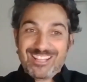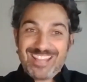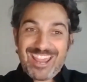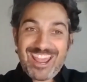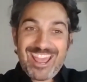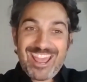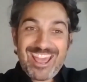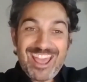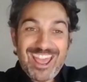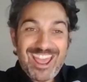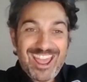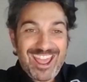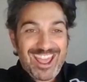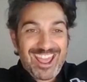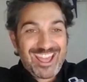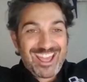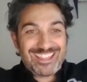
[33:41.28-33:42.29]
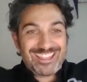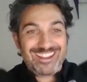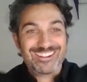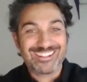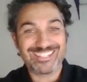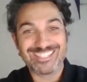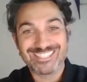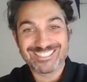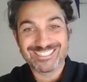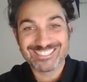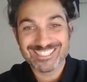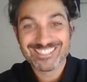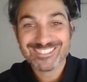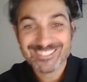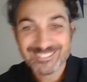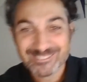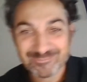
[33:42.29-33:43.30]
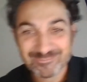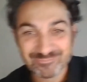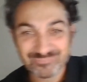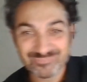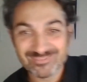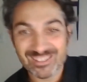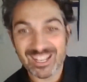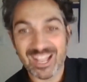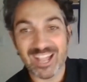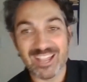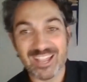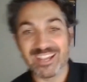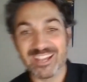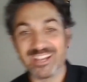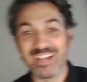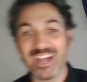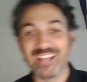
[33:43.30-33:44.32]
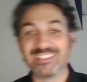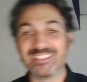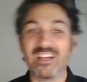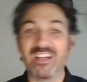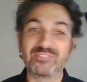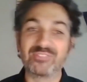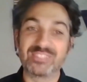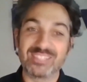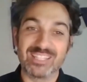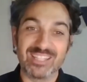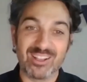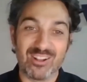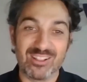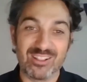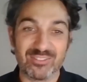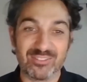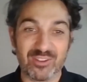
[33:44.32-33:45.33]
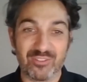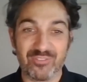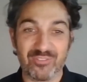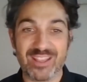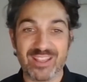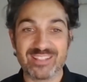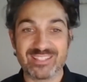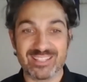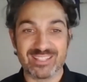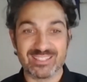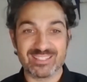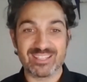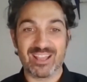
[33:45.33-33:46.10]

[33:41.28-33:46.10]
Yeah, there it is. I, uh, I love seeing all of your faces.